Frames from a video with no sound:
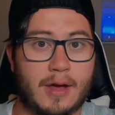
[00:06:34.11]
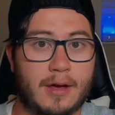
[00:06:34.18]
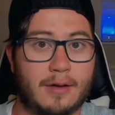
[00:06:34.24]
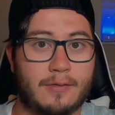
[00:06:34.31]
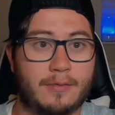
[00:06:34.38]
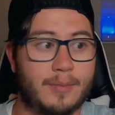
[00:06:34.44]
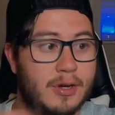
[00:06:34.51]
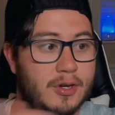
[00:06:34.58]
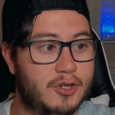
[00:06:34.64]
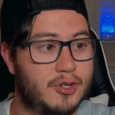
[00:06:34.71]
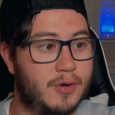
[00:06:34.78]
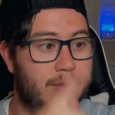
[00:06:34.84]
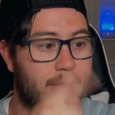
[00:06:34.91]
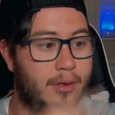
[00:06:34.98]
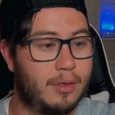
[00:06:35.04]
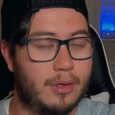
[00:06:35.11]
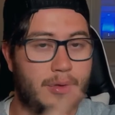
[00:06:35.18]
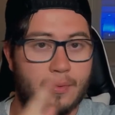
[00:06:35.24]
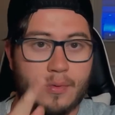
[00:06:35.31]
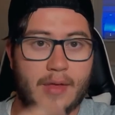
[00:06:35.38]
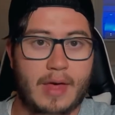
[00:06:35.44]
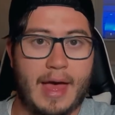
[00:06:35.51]
of me shooting
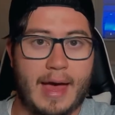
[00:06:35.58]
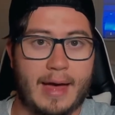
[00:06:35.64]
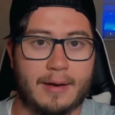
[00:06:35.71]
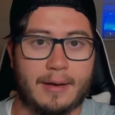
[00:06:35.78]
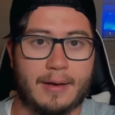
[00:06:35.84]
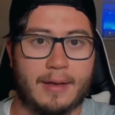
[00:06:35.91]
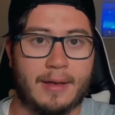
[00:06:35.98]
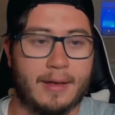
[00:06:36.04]
through that.